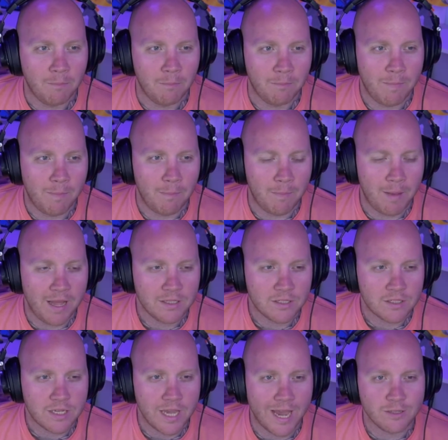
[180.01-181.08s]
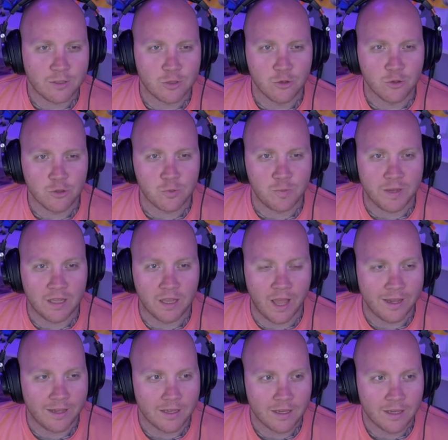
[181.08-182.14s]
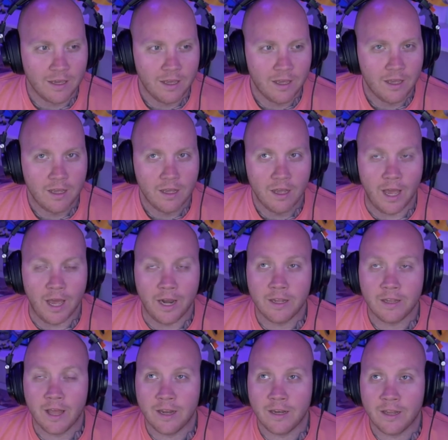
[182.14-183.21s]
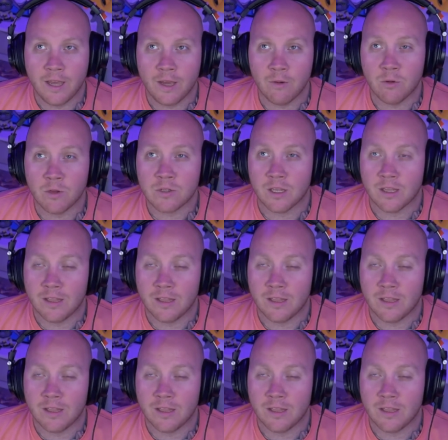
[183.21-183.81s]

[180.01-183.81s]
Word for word: men's tattoos be like." And then it was a